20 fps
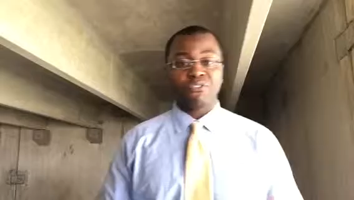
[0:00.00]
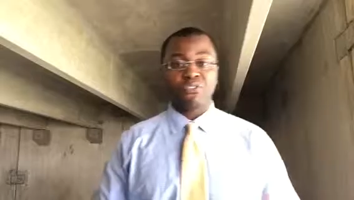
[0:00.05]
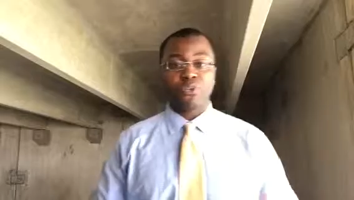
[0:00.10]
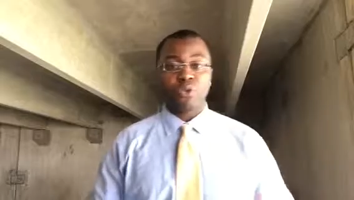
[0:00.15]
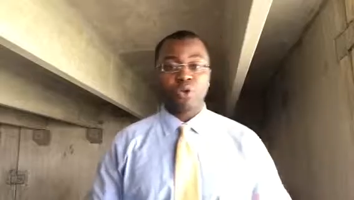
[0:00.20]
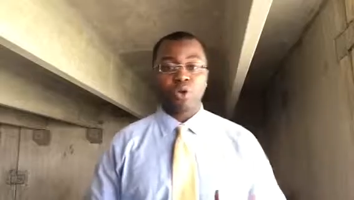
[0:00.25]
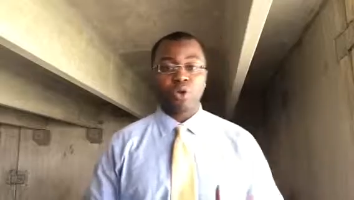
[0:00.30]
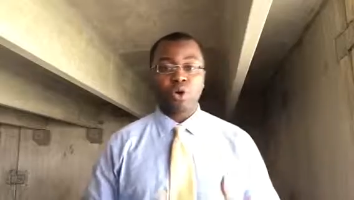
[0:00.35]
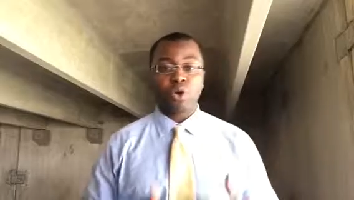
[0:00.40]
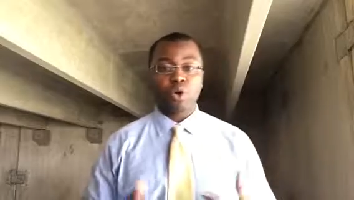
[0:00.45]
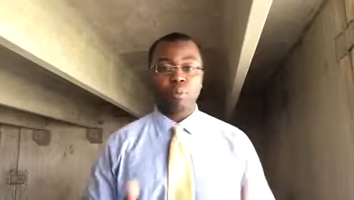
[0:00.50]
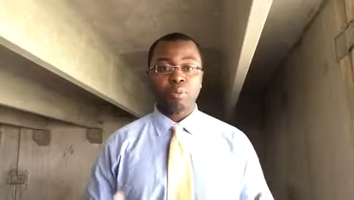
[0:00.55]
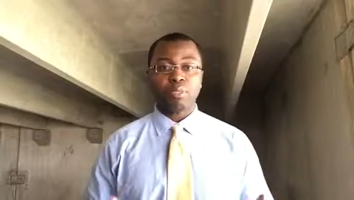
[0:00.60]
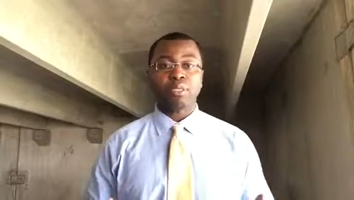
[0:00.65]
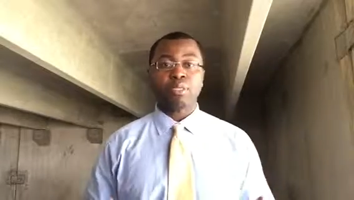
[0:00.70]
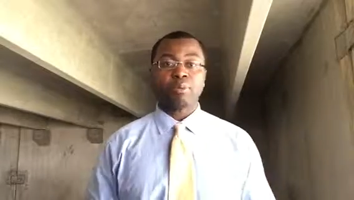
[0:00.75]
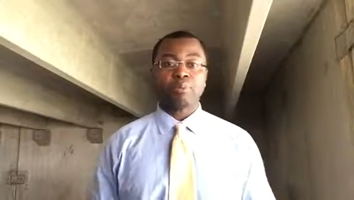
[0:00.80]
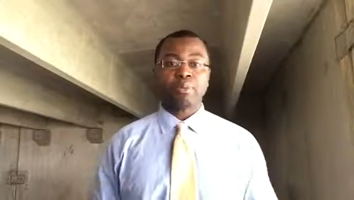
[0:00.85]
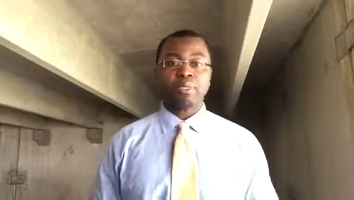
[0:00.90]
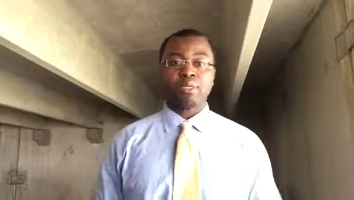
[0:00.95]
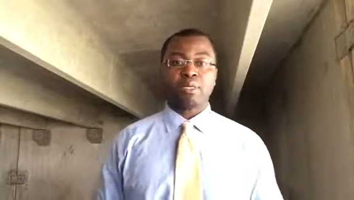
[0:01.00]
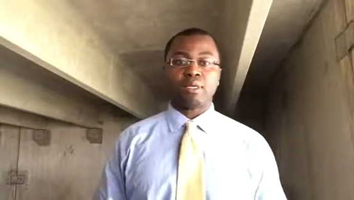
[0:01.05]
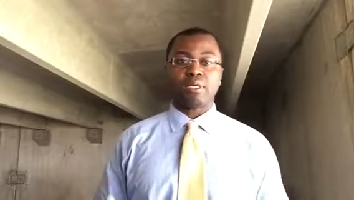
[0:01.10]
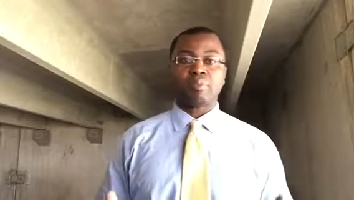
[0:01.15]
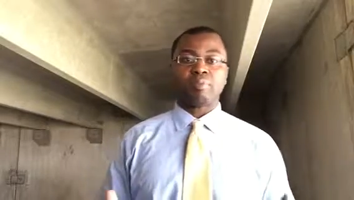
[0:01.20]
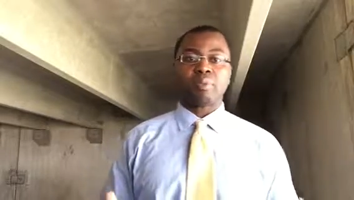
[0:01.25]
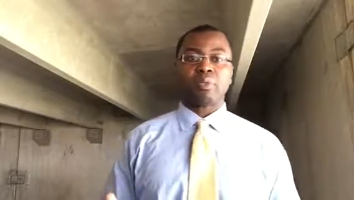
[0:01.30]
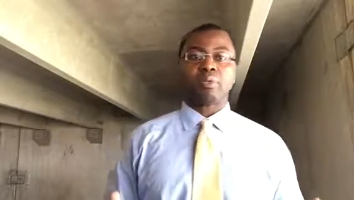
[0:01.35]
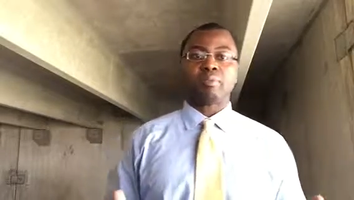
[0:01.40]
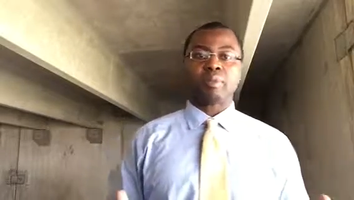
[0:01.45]
if you're opening
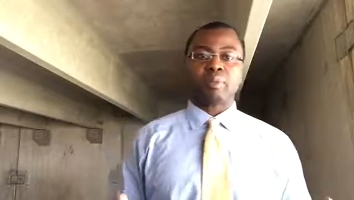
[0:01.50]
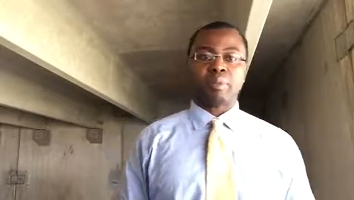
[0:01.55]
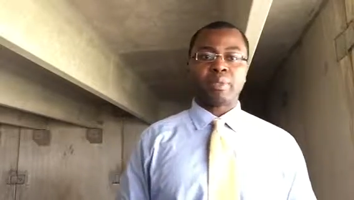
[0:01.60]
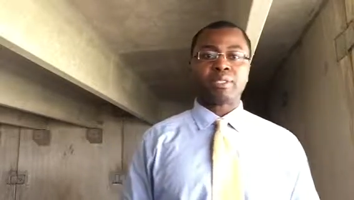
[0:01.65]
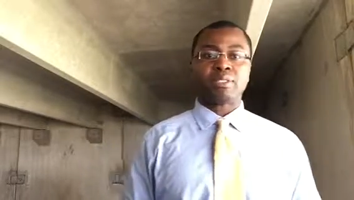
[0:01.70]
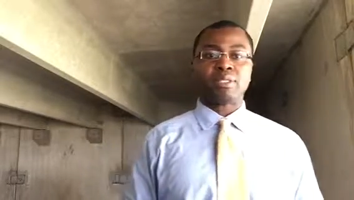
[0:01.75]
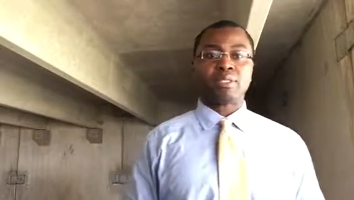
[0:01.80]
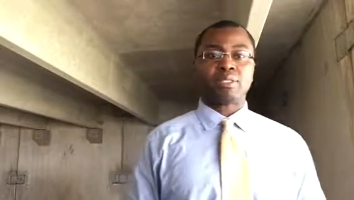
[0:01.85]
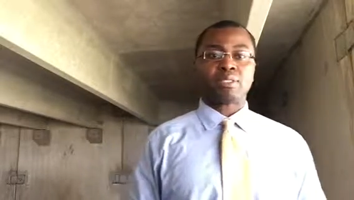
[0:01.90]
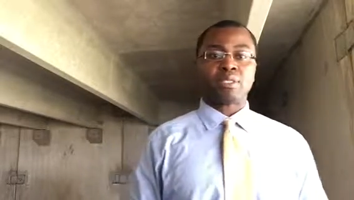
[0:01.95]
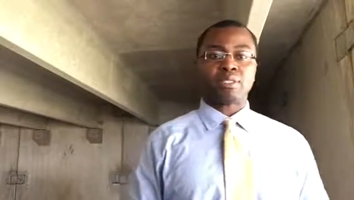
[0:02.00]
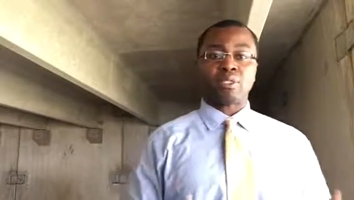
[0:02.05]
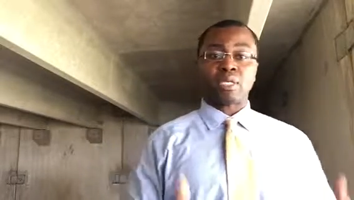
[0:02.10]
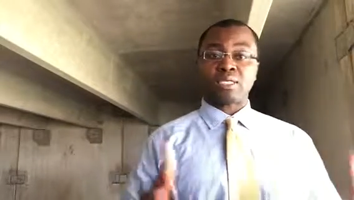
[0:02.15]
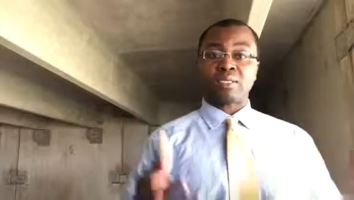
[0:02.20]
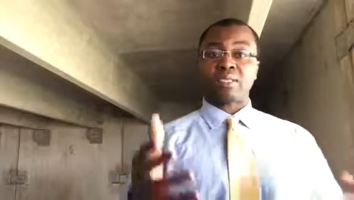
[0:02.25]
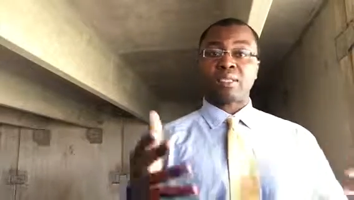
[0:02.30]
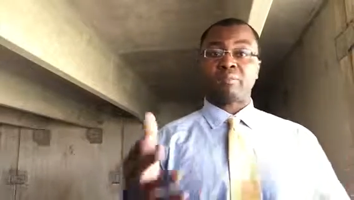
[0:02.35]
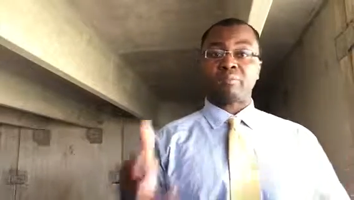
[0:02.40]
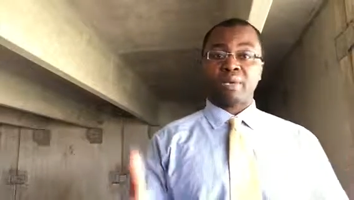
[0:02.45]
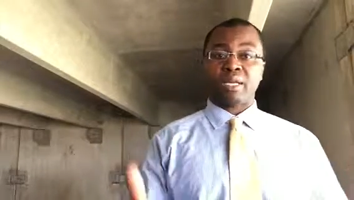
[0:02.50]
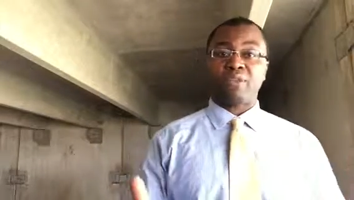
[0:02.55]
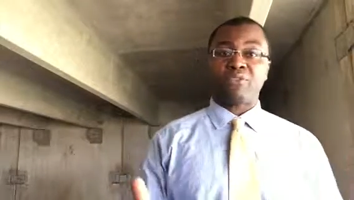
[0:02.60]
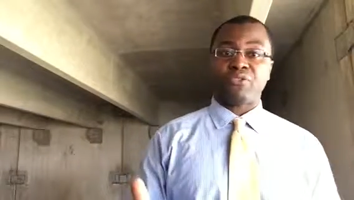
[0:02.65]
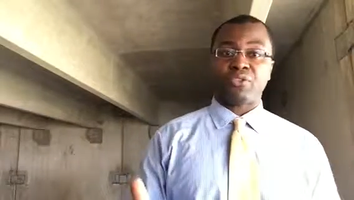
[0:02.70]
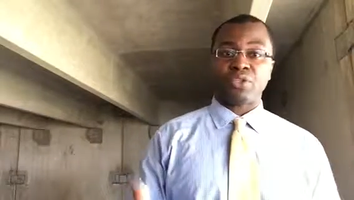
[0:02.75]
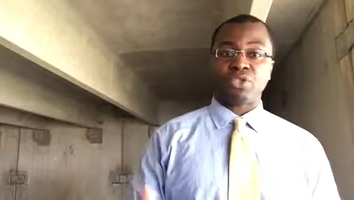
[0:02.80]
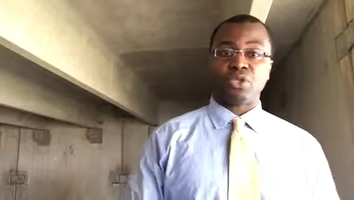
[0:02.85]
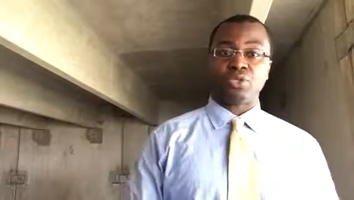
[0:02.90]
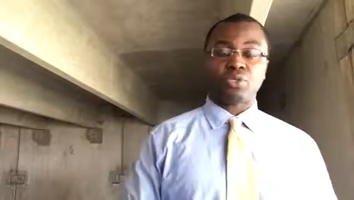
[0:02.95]
up a business, doesn't it
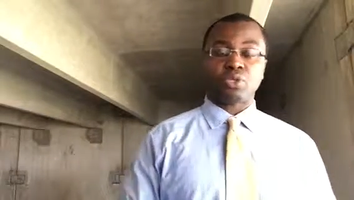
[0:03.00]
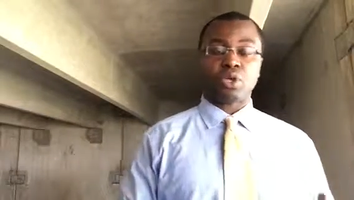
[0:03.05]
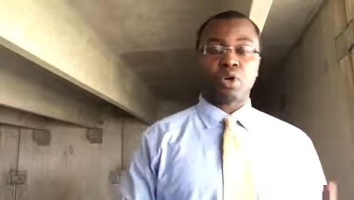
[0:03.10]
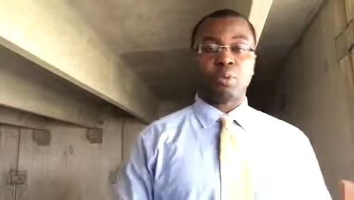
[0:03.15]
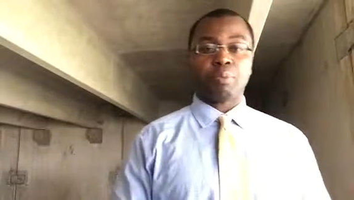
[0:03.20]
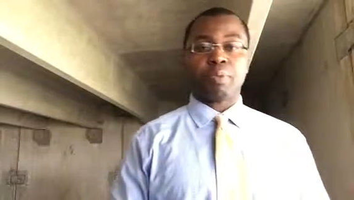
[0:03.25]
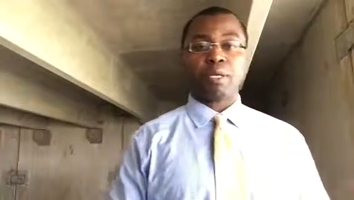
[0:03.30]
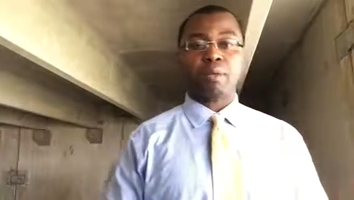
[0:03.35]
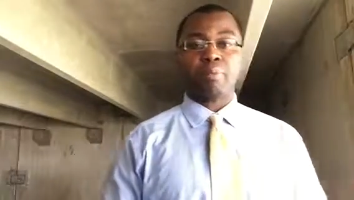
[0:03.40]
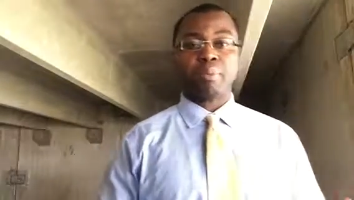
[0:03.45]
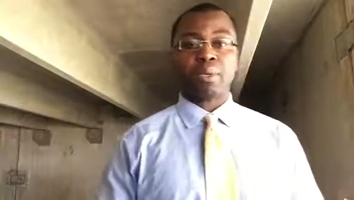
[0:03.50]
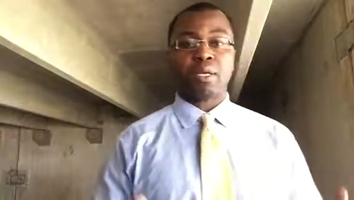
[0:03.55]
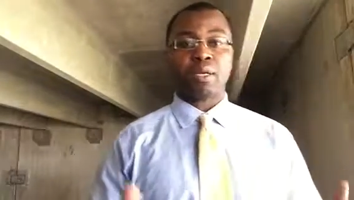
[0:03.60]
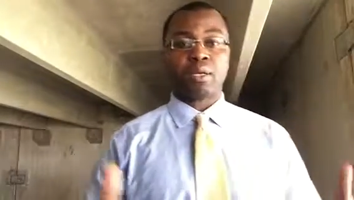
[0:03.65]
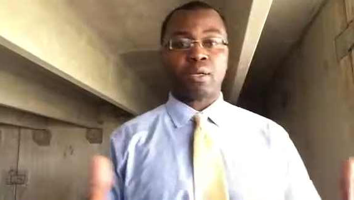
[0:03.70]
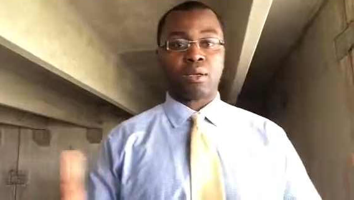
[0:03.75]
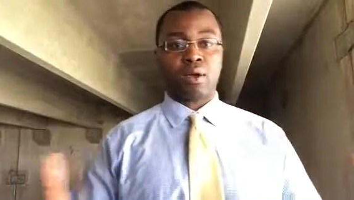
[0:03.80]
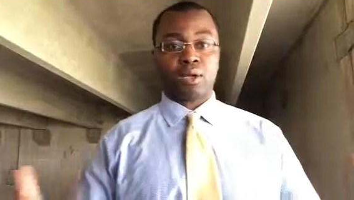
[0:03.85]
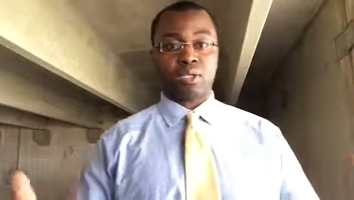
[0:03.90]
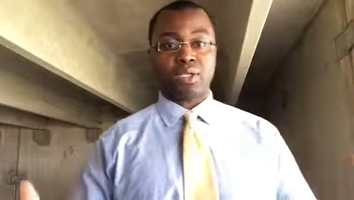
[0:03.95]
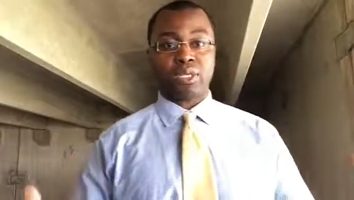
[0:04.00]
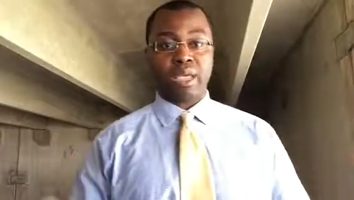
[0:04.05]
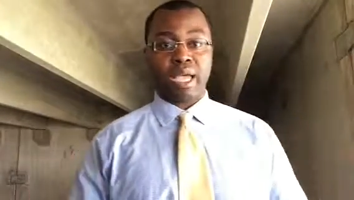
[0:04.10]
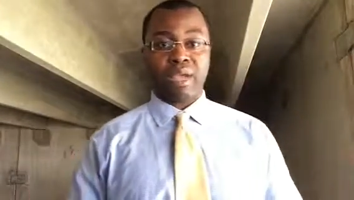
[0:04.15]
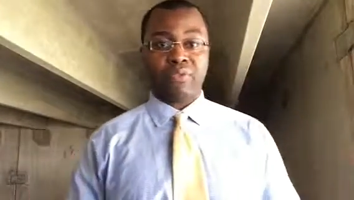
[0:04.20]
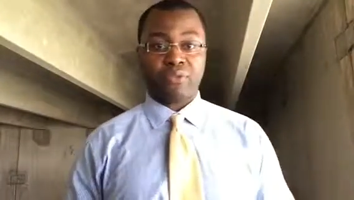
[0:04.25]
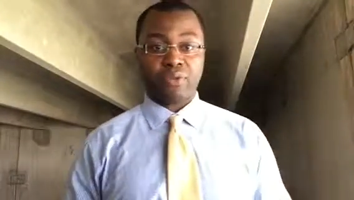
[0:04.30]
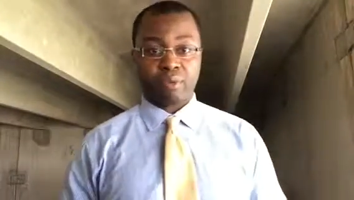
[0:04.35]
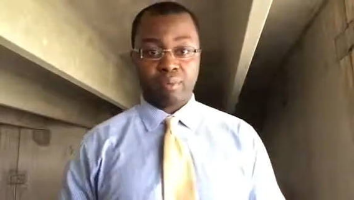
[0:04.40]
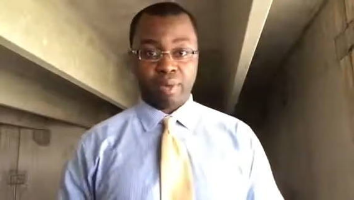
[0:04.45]
benefit you to open up in a largely
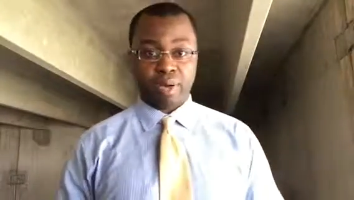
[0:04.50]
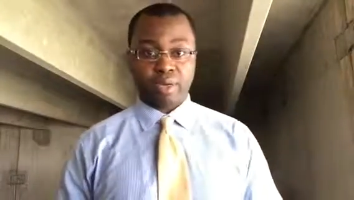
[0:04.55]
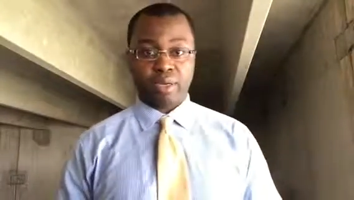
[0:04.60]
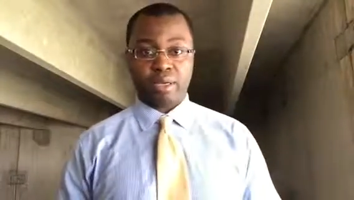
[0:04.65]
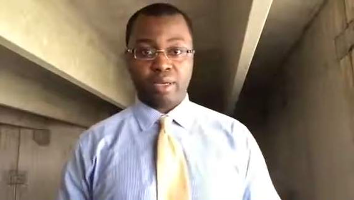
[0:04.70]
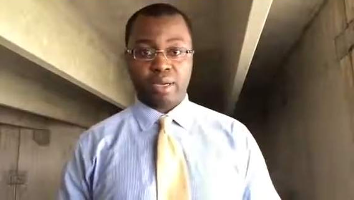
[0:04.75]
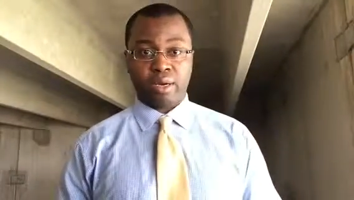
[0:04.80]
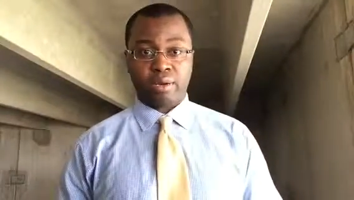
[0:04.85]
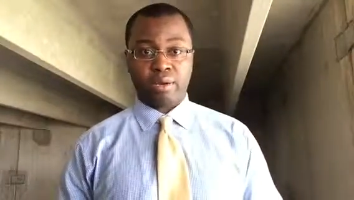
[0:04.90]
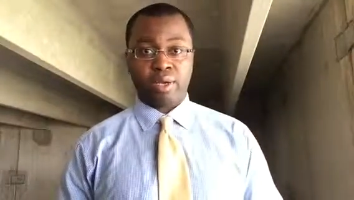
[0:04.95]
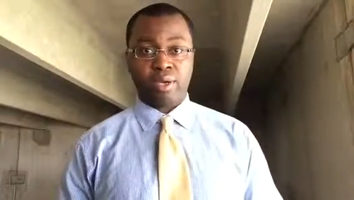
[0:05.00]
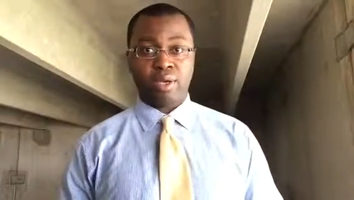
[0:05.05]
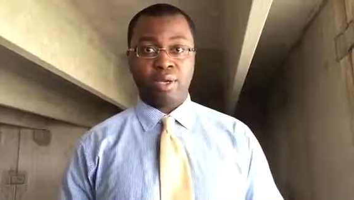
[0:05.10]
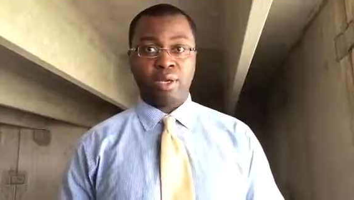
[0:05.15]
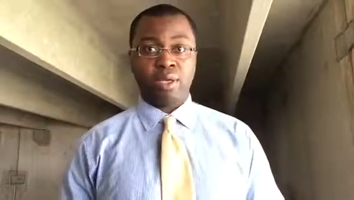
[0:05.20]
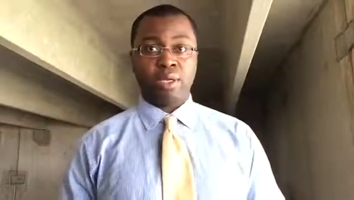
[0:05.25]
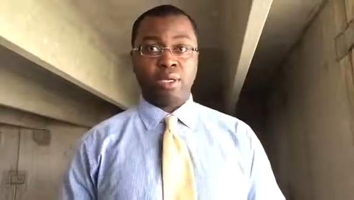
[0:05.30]
African American area?